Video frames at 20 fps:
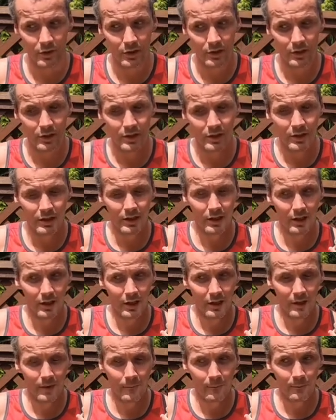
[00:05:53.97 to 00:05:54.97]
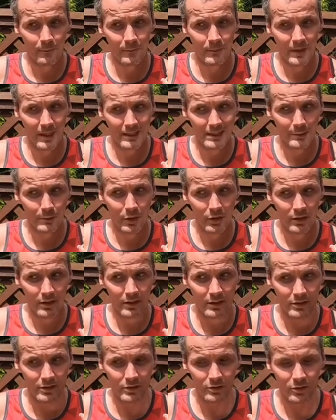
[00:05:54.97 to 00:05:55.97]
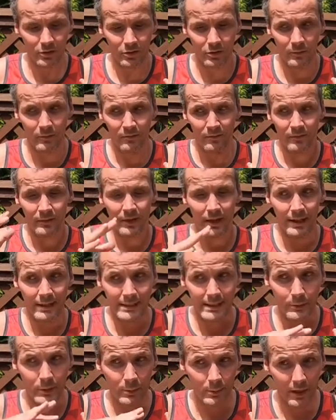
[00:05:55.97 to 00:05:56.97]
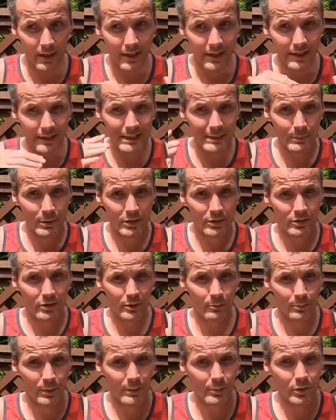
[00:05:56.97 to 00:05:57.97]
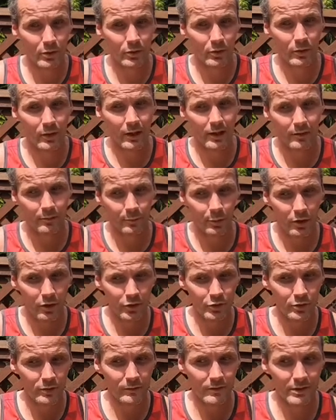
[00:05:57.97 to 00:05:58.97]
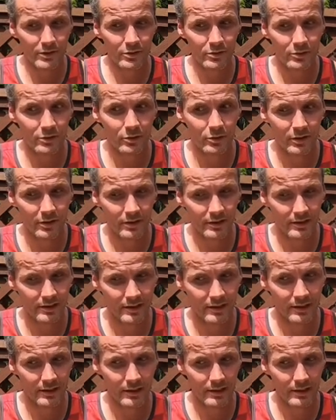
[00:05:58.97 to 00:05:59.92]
Uh, that's about it. So I see with my hands, but there are people who have partial vision who can see.